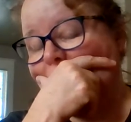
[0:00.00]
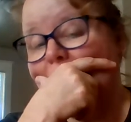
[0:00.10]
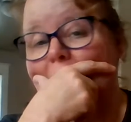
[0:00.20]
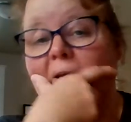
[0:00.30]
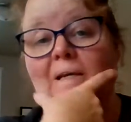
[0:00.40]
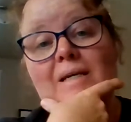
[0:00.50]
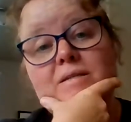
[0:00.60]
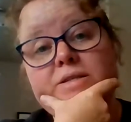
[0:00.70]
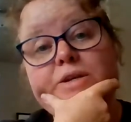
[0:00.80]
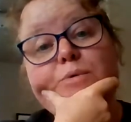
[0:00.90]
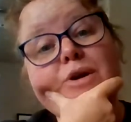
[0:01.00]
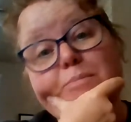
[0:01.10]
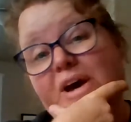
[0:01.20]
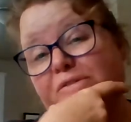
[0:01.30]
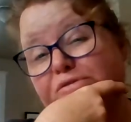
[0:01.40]
And I guess see where
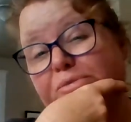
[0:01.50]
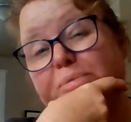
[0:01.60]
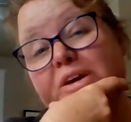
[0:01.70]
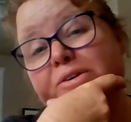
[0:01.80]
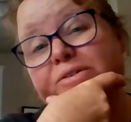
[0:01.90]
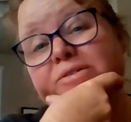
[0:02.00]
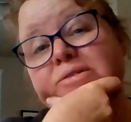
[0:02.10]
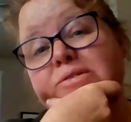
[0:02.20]
I'm at from there.